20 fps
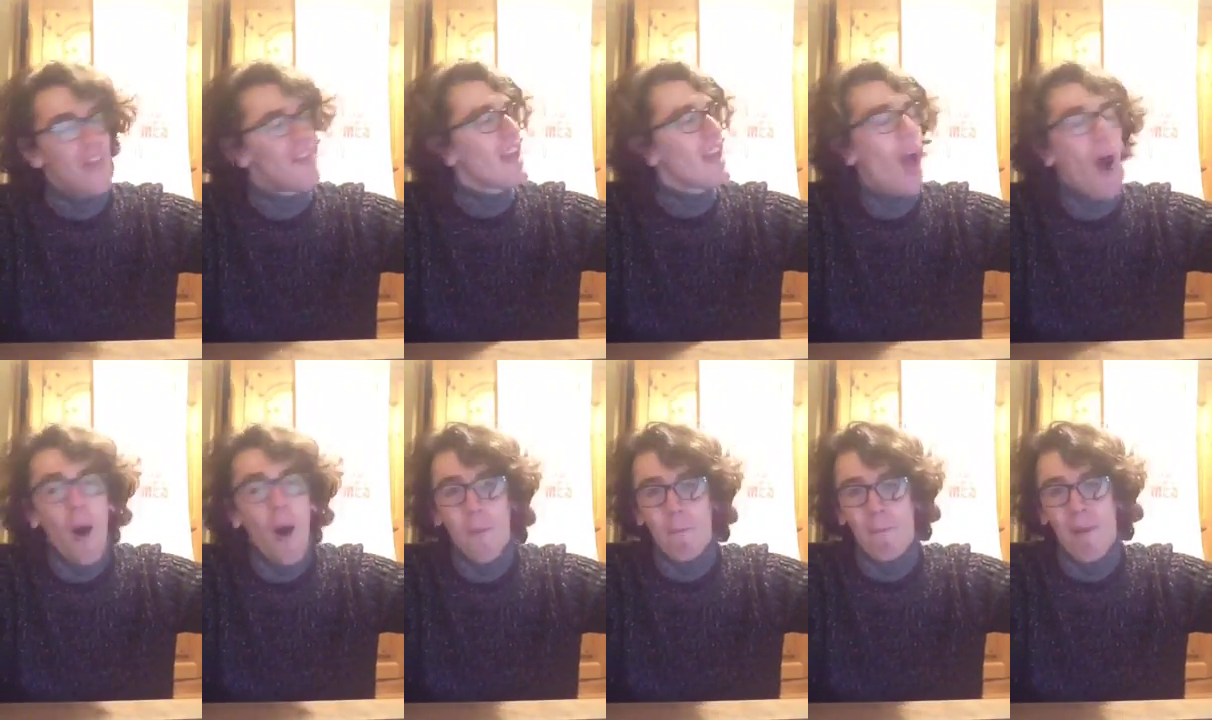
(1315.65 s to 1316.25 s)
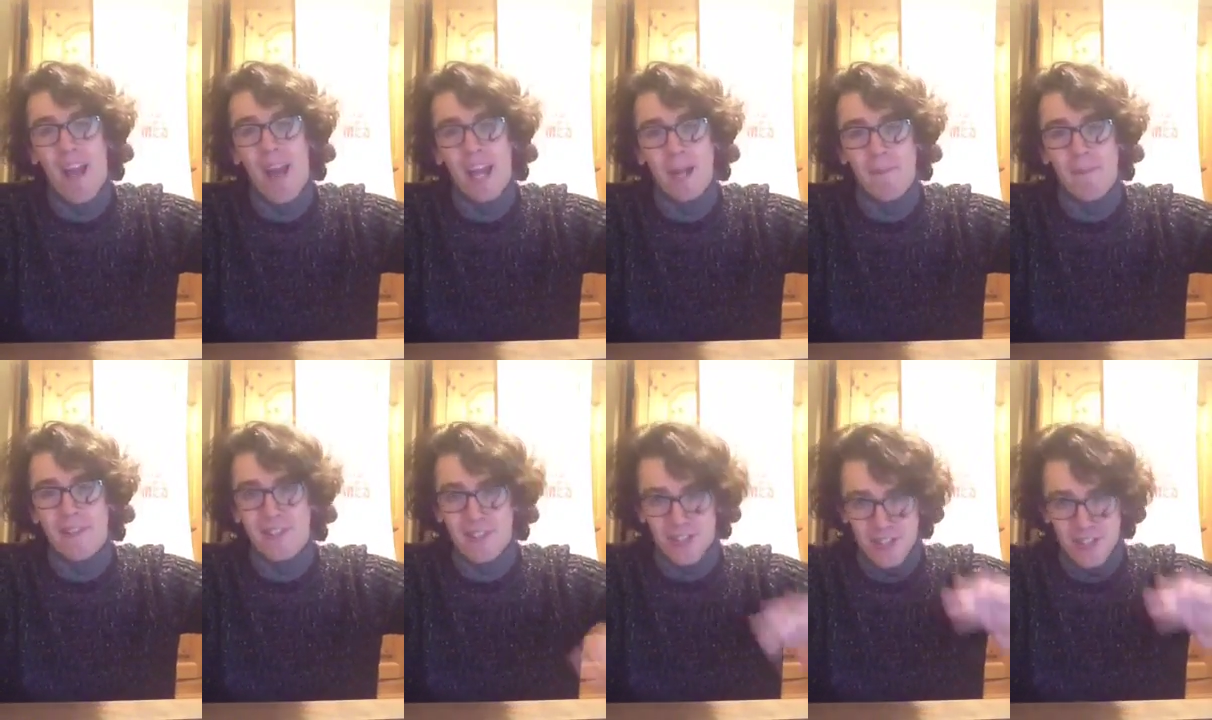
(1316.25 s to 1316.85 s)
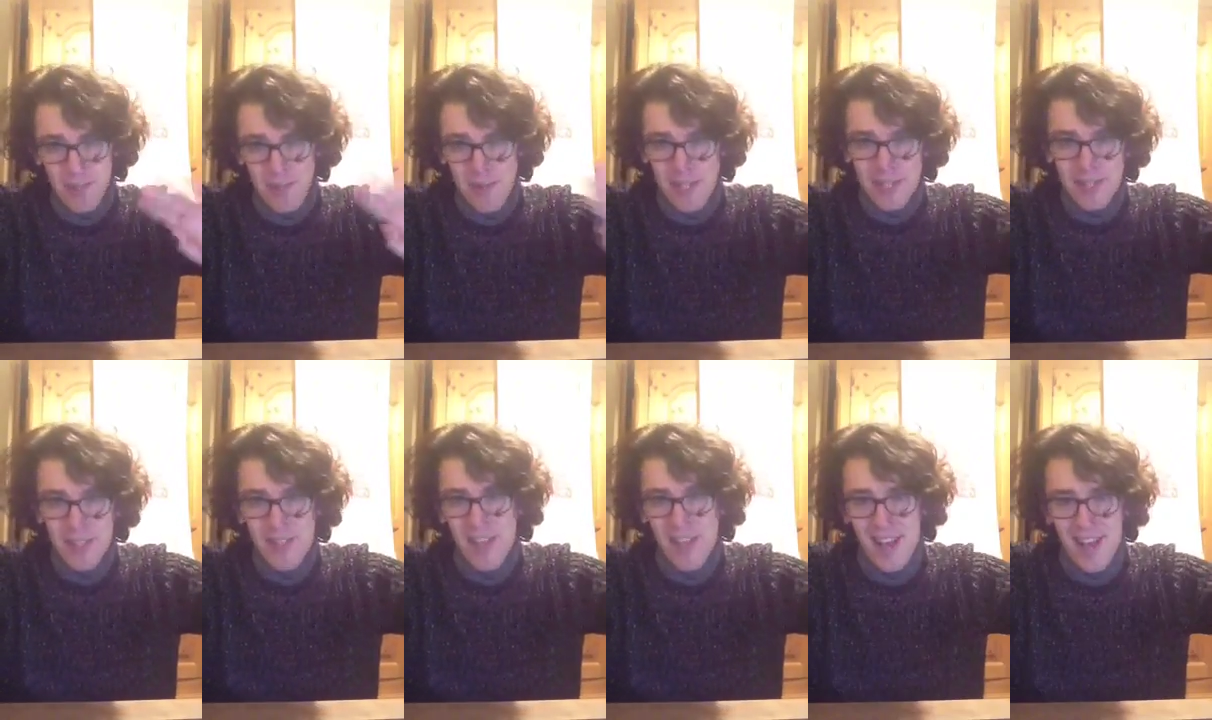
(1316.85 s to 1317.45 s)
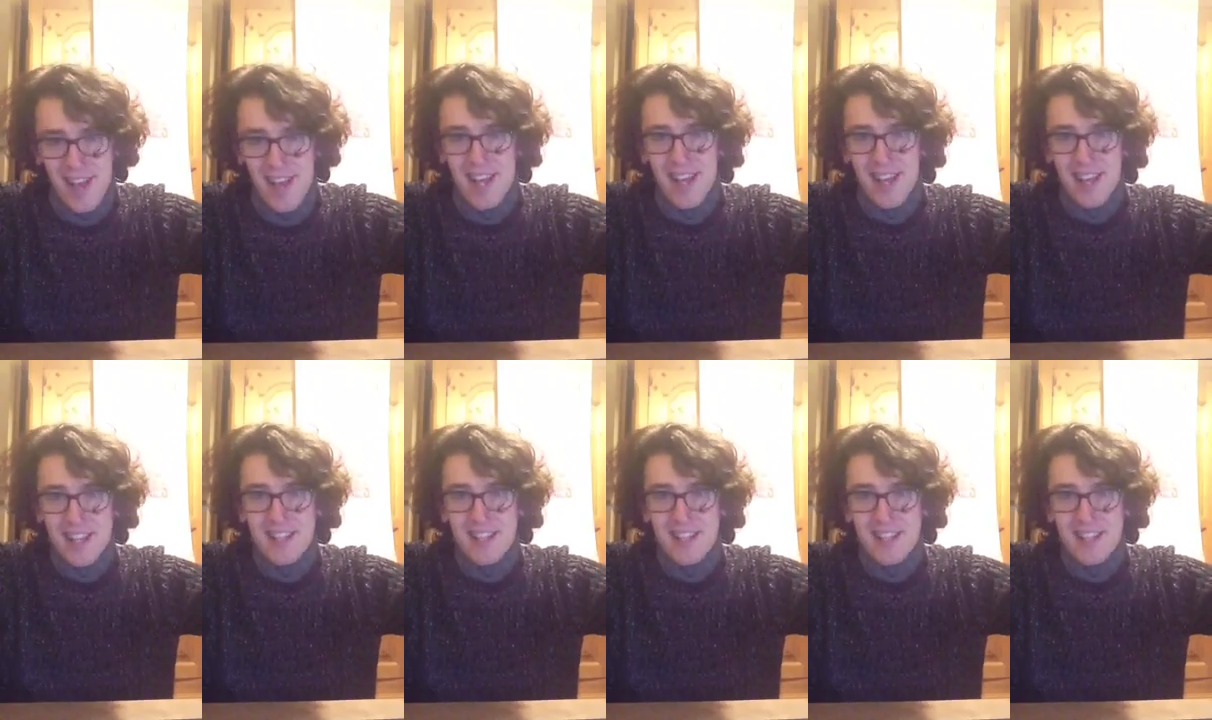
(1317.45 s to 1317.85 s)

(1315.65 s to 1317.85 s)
They aren't paying me, just to be clear,